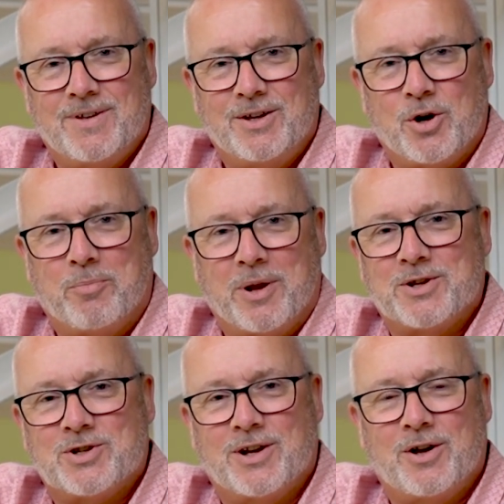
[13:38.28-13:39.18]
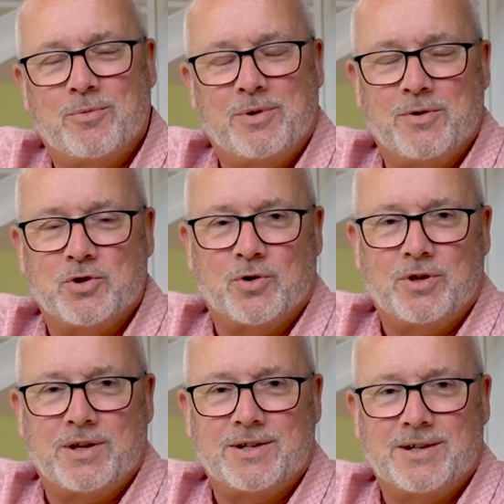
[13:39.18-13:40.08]
God bless you. I hope you
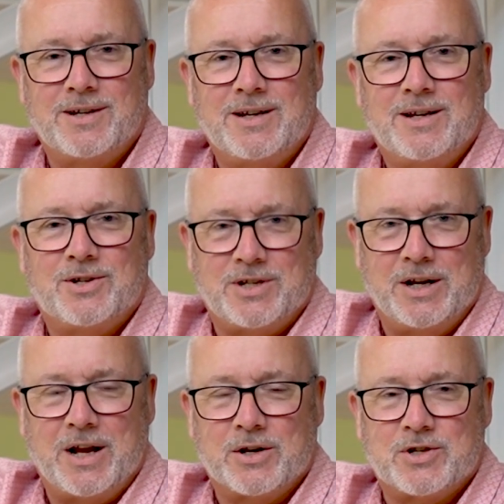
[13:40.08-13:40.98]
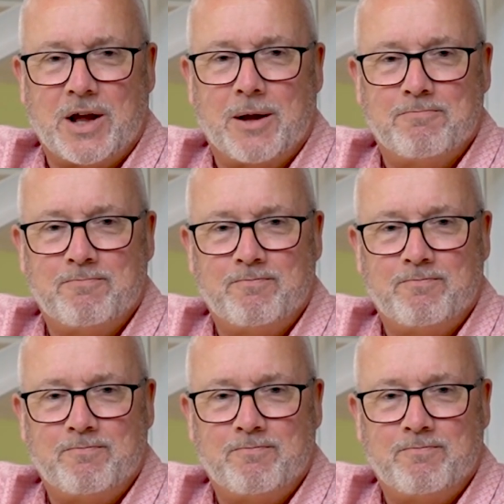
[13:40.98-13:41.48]
enjoyed this. See you next time.